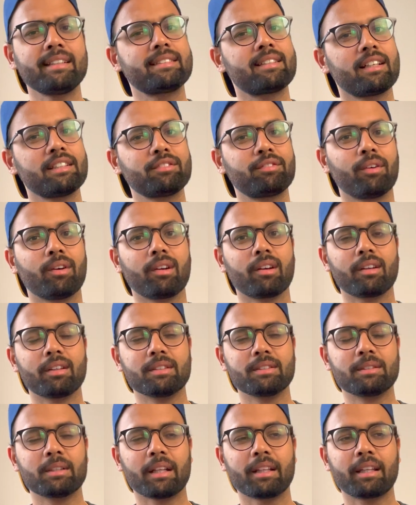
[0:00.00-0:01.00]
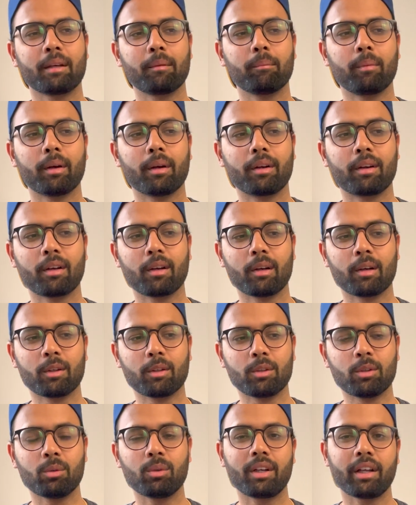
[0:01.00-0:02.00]
transfer is nothing but
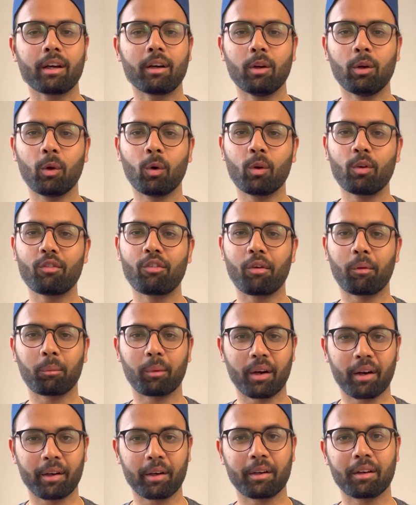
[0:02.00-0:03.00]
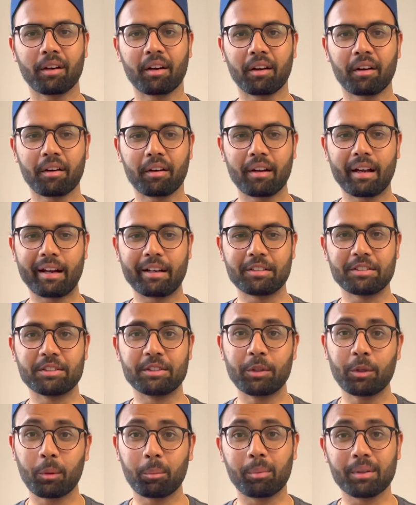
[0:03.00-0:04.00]
you take a loan from credit card at
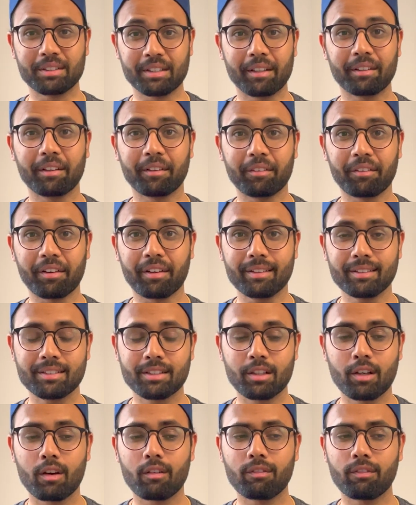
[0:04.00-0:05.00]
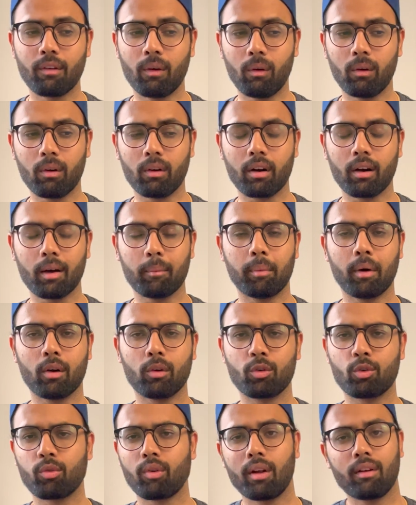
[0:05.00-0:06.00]
0% interest for
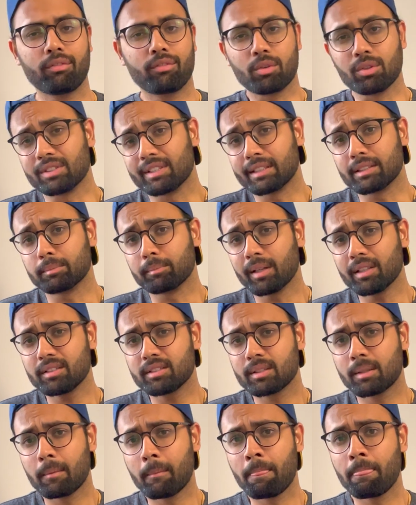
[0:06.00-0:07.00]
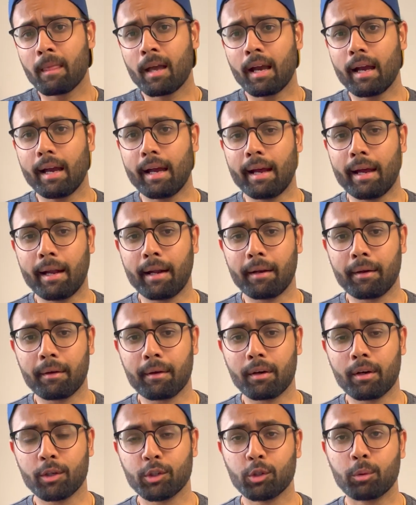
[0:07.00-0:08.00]
about 12 to 6 months and
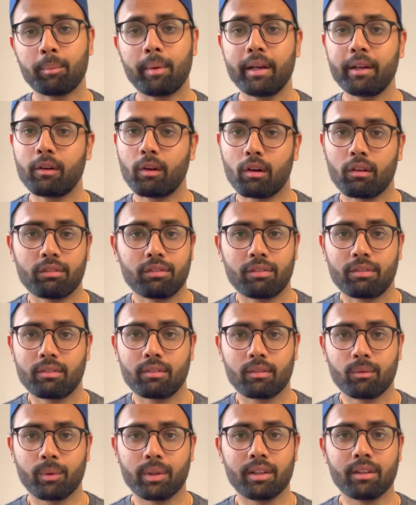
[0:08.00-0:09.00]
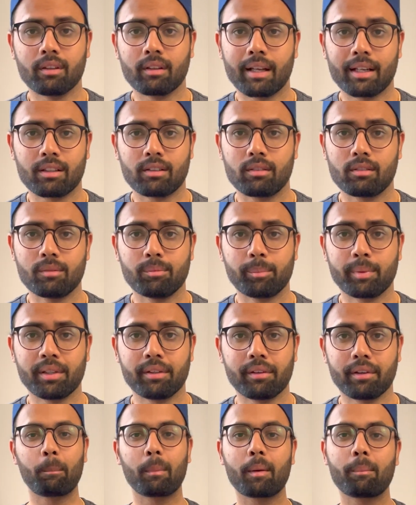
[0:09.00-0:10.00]
you pay it off within that
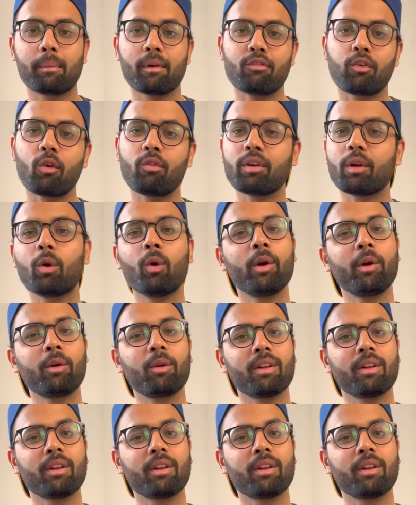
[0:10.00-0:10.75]
period. But before we go into